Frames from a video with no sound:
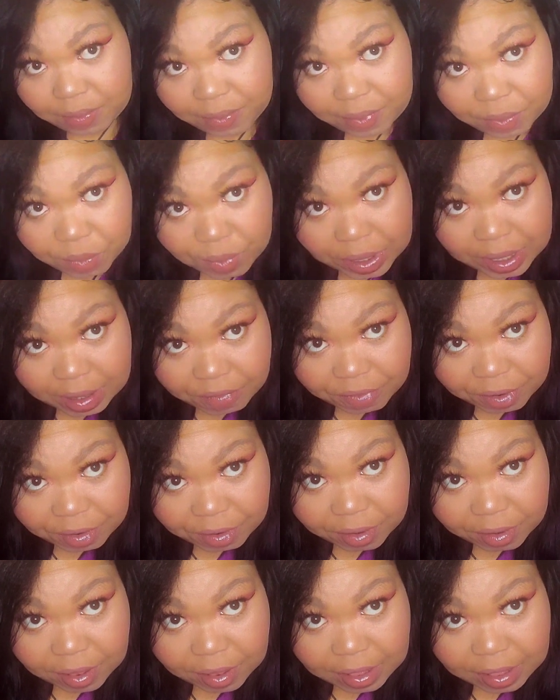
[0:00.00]

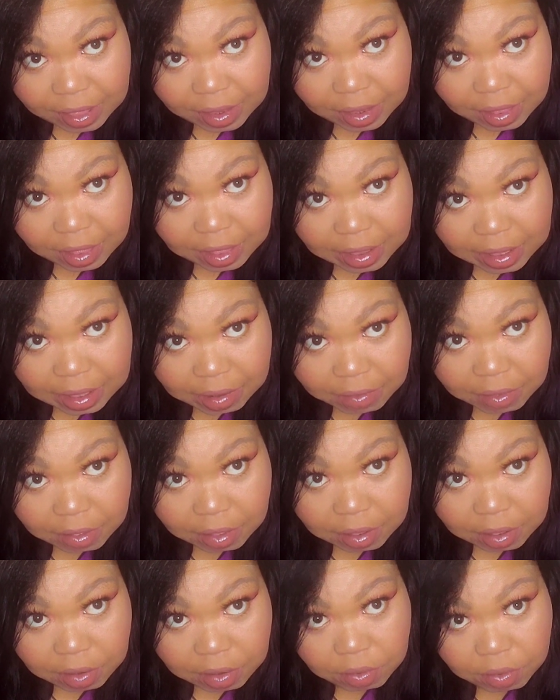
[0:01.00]
Whatever, let's just see how this
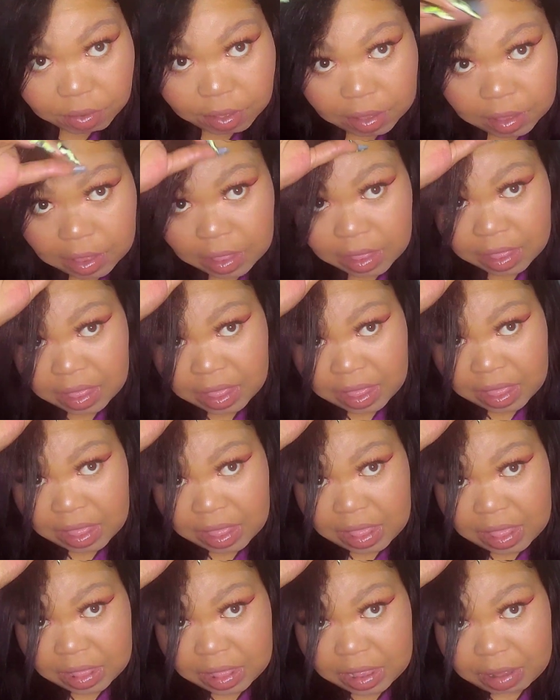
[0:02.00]
goes.
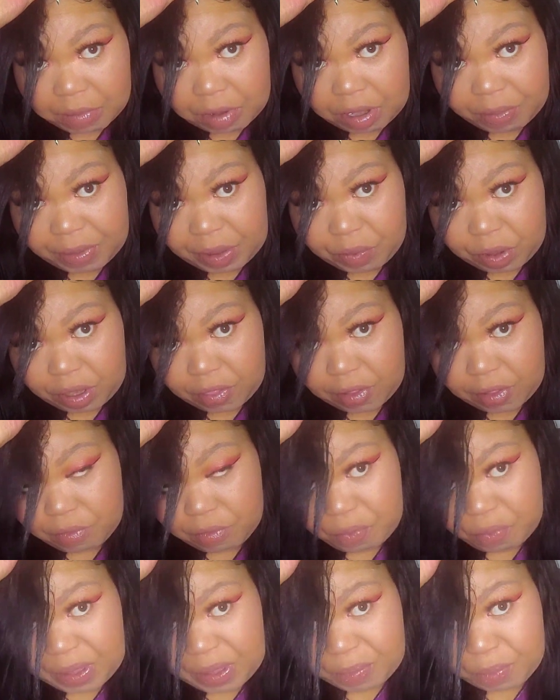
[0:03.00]
So I'm gonna be one of
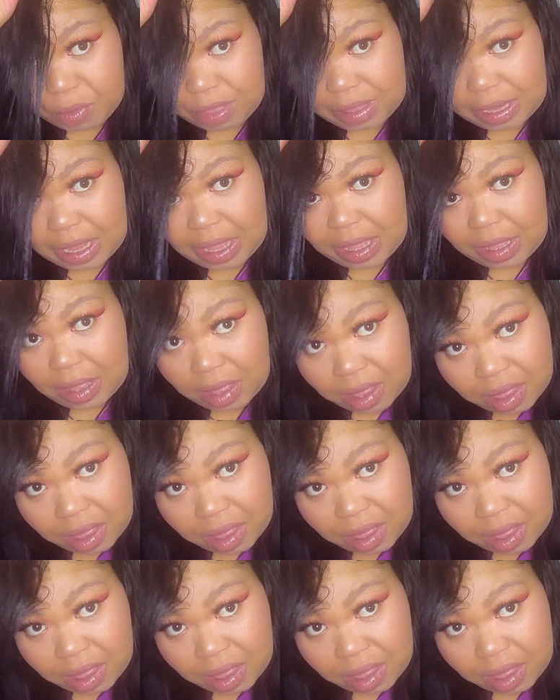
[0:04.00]
those people today.